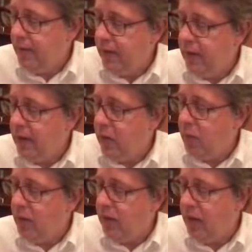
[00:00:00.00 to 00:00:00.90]
And here we
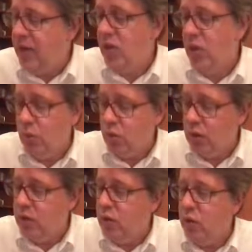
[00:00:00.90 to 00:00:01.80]
get 8
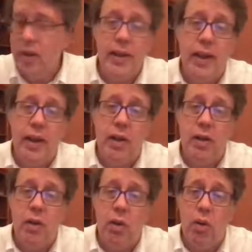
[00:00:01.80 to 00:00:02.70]
solutions for the
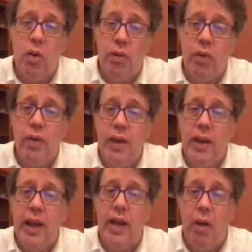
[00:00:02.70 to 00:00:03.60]
second curve.
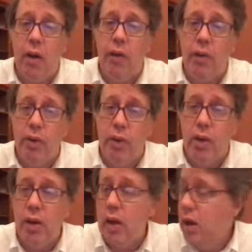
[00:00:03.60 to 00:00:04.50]
Again, over
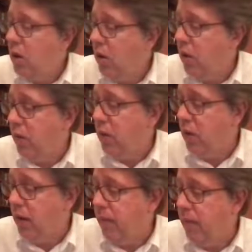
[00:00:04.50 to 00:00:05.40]

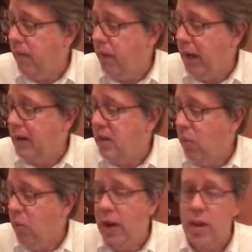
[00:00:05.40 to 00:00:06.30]
x
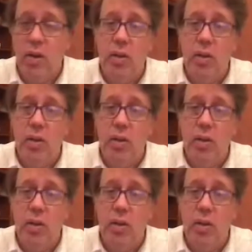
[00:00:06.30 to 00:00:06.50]
and y that